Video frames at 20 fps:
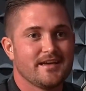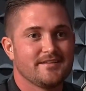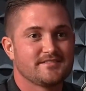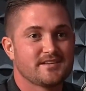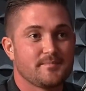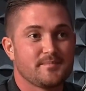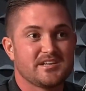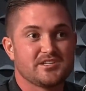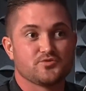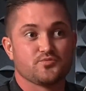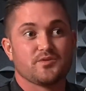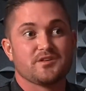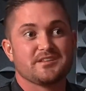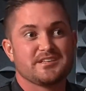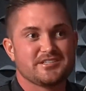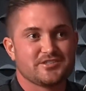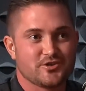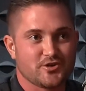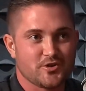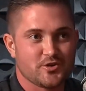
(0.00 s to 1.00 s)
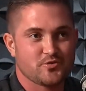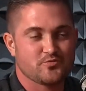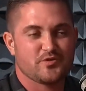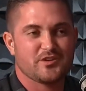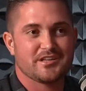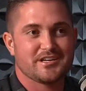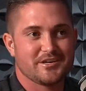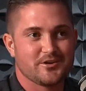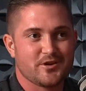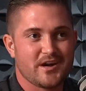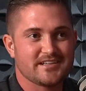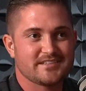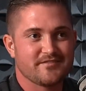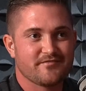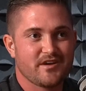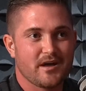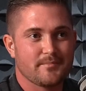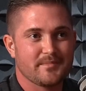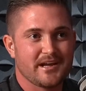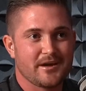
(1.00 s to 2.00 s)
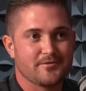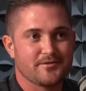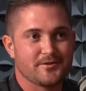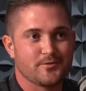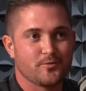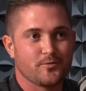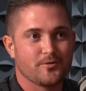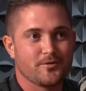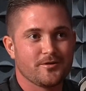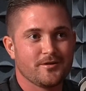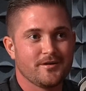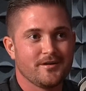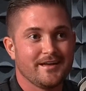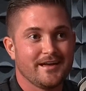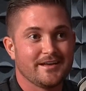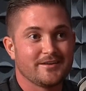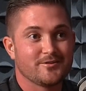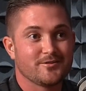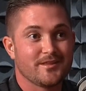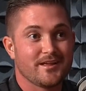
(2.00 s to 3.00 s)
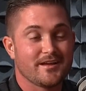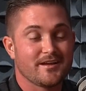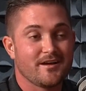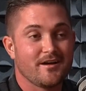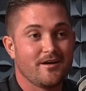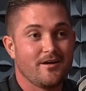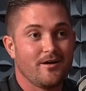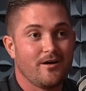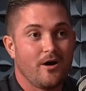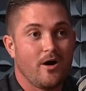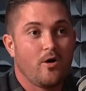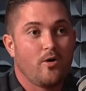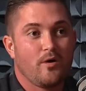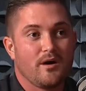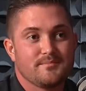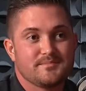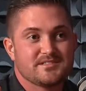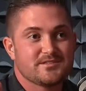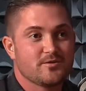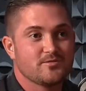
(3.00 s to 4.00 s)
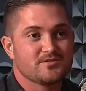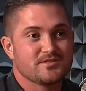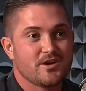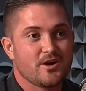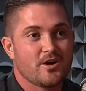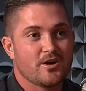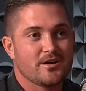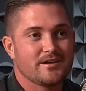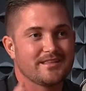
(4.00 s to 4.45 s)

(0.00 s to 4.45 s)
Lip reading: If somebody's really stern, really aggressive coming out the door and you're like, oh, I'm so sorry.